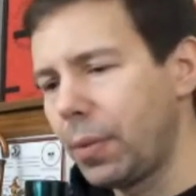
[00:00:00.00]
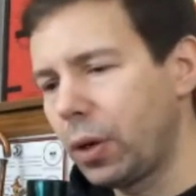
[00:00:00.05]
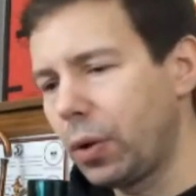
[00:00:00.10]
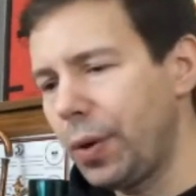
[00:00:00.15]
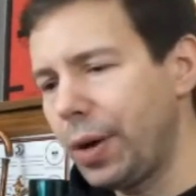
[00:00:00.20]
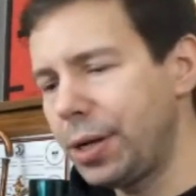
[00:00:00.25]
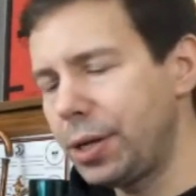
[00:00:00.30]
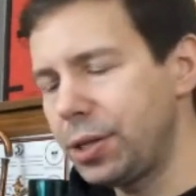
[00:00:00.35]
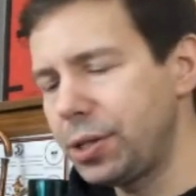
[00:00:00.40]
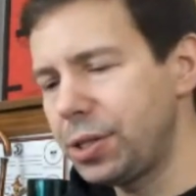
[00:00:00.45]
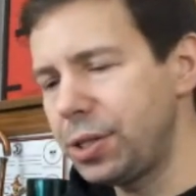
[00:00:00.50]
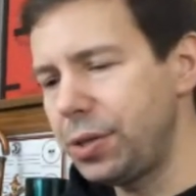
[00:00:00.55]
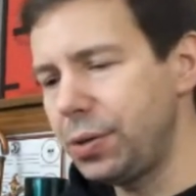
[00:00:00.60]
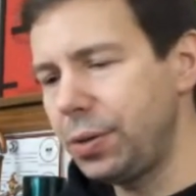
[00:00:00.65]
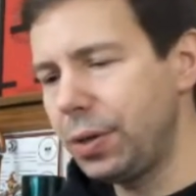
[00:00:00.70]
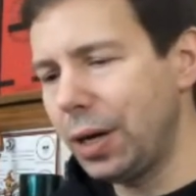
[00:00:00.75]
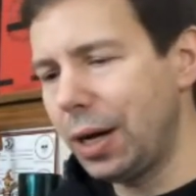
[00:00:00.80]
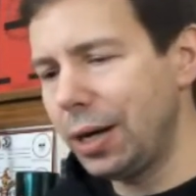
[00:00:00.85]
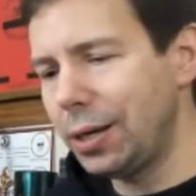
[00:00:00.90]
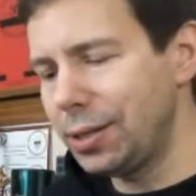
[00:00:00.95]
Great to see
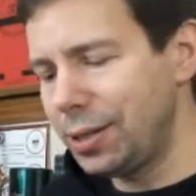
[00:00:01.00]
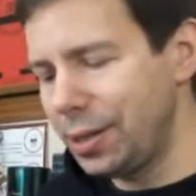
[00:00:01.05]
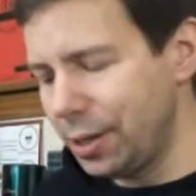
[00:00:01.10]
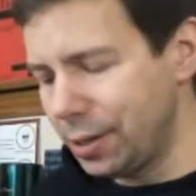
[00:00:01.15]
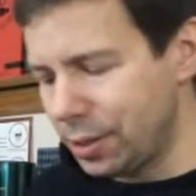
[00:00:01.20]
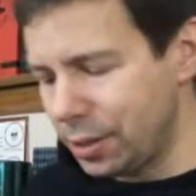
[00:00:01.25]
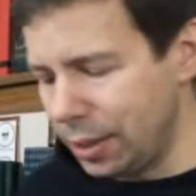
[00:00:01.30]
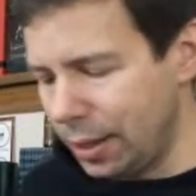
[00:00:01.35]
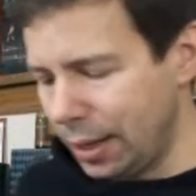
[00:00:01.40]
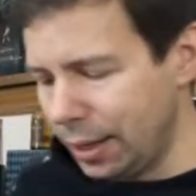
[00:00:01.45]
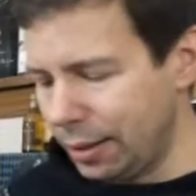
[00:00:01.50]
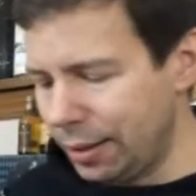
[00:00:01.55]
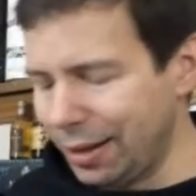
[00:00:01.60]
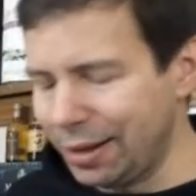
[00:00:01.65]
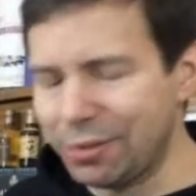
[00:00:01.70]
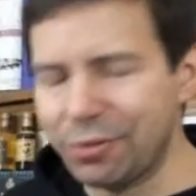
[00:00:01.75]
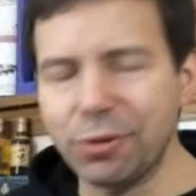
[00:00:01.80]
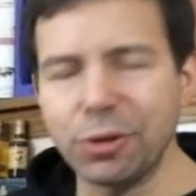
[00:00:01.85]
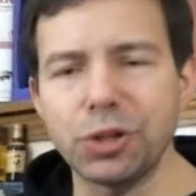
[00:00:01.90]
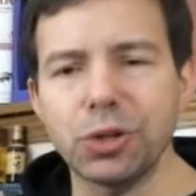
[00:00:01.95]
you guys here tonight.
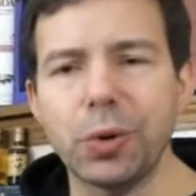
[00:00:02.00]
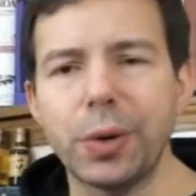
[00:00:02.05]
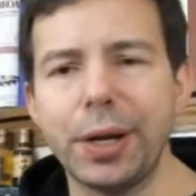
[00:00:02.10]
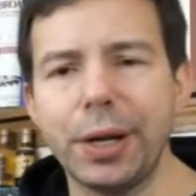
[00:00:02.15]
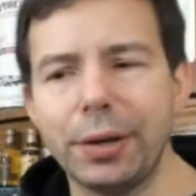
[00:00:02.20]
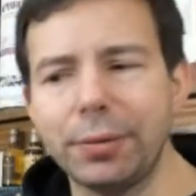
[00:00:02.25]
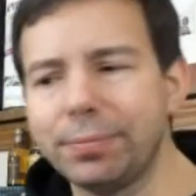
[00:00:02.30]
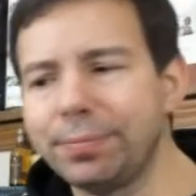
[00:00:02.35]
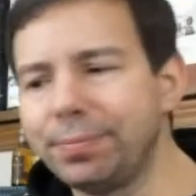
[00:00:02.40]
Thanks for joining.